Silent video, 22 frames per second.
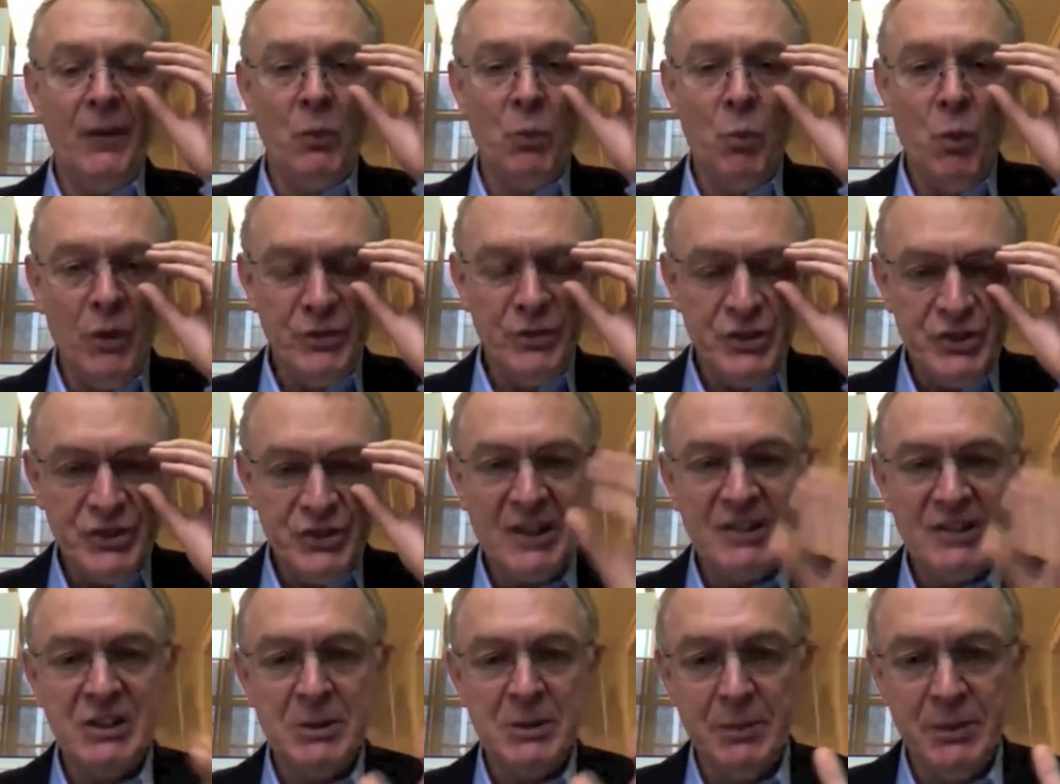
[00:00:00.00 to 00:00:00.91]
that once
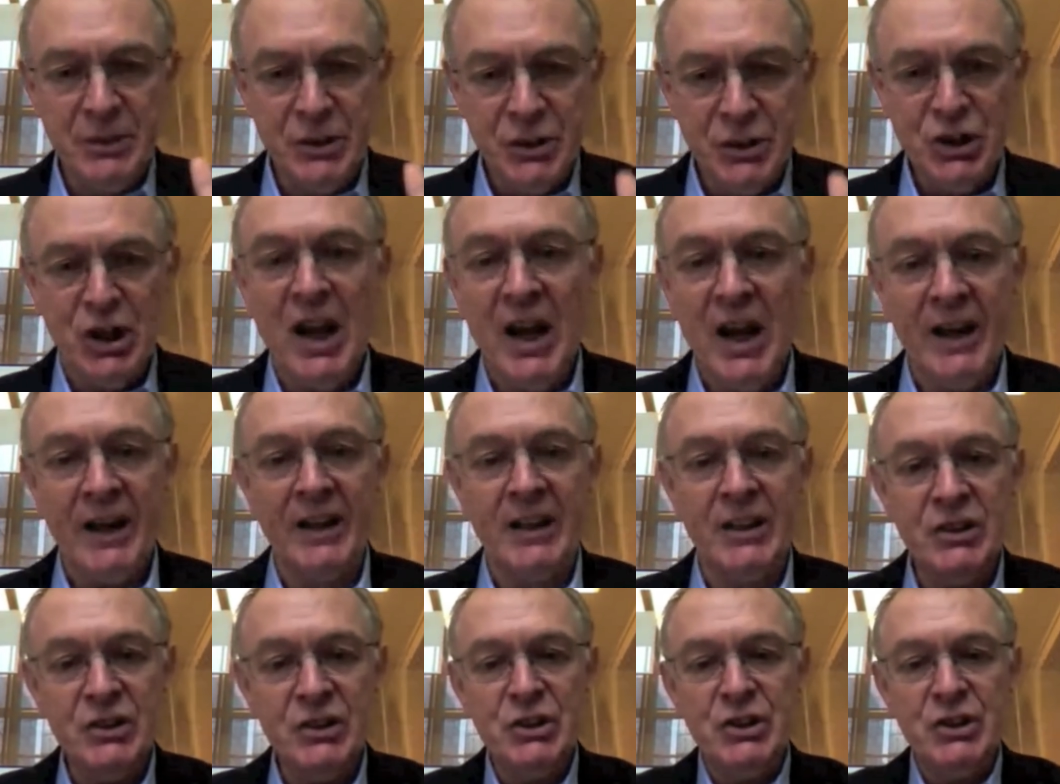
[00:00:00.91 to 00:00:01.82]
sentiment
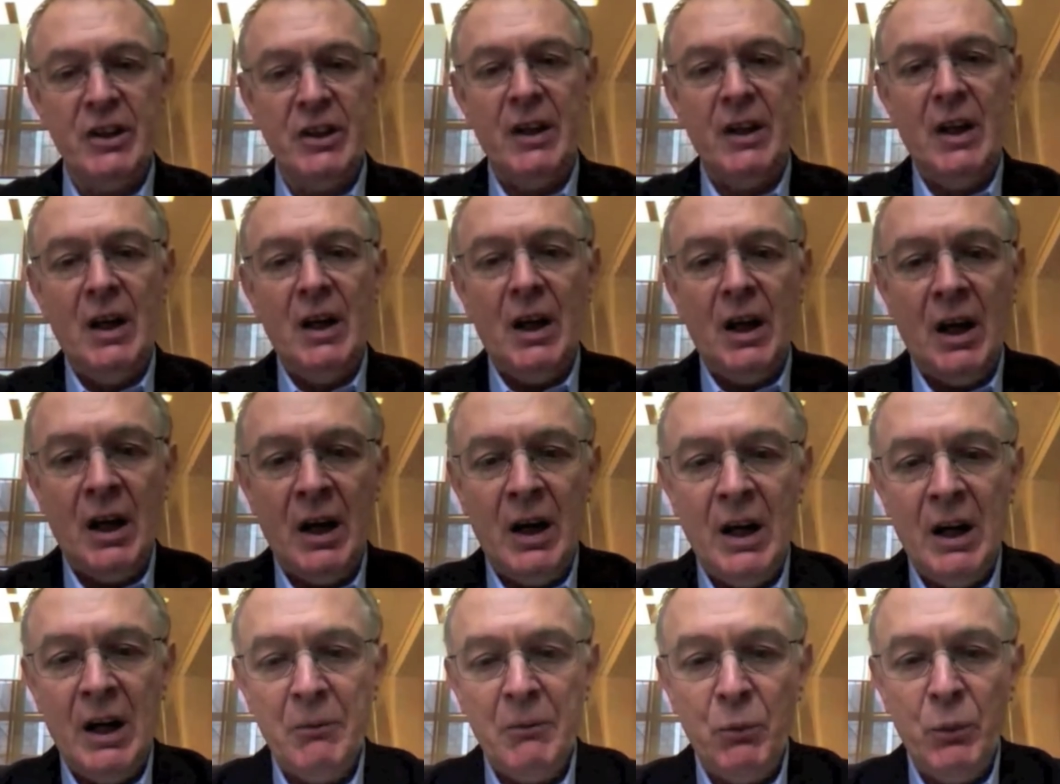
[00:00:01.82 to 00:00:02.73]
changed,
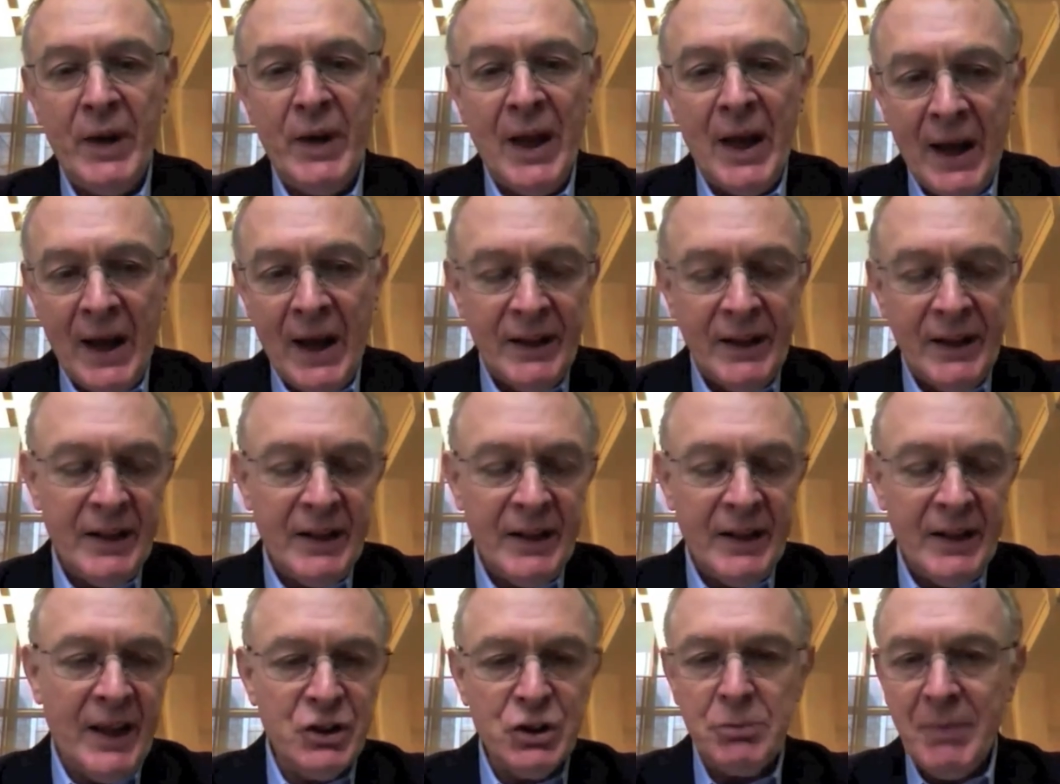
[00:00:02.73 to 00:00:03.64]
we had
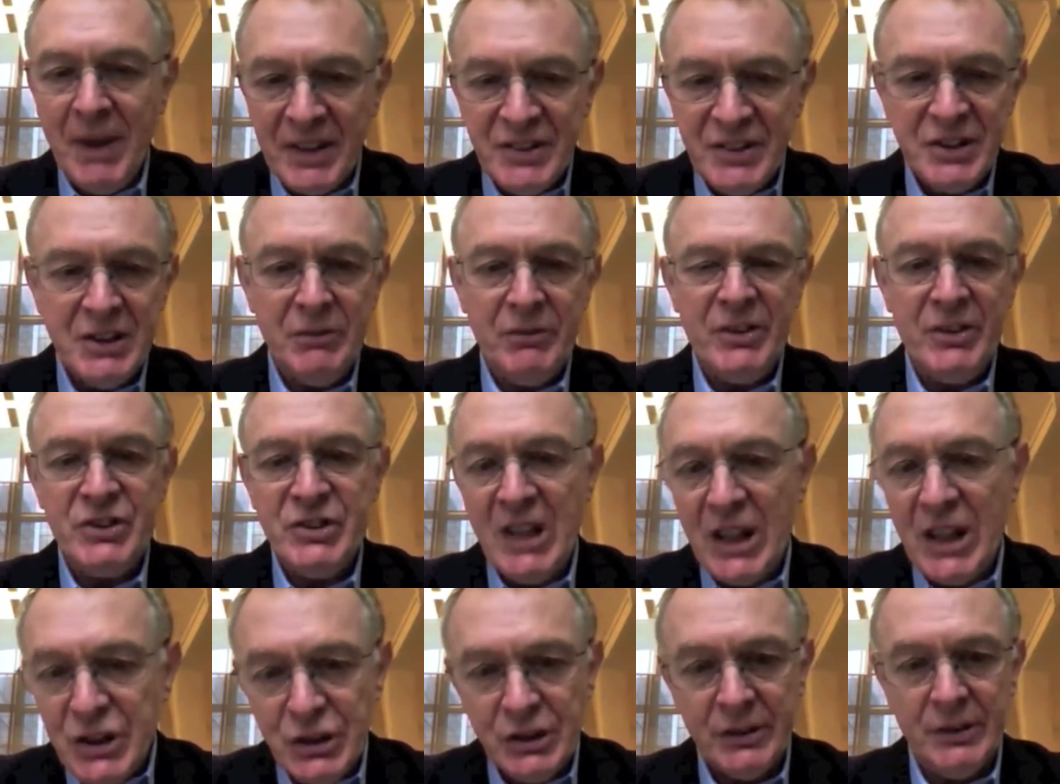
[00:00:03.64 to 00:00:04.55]
a dramatic
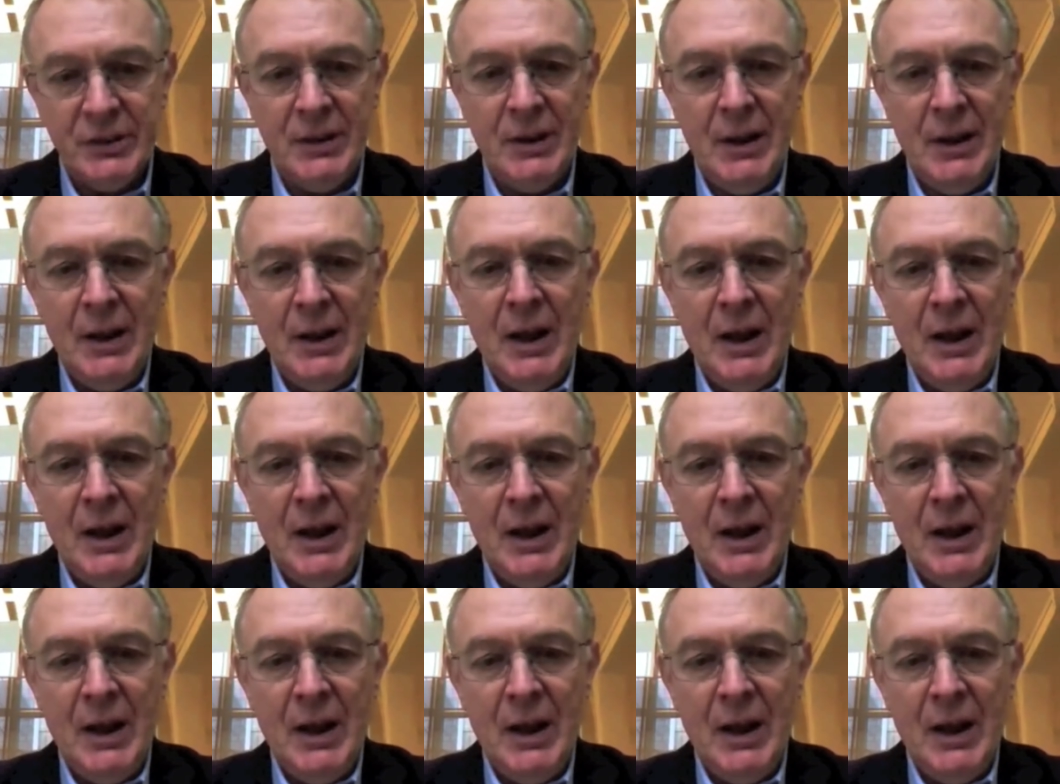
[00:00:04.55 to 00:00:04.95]
recession.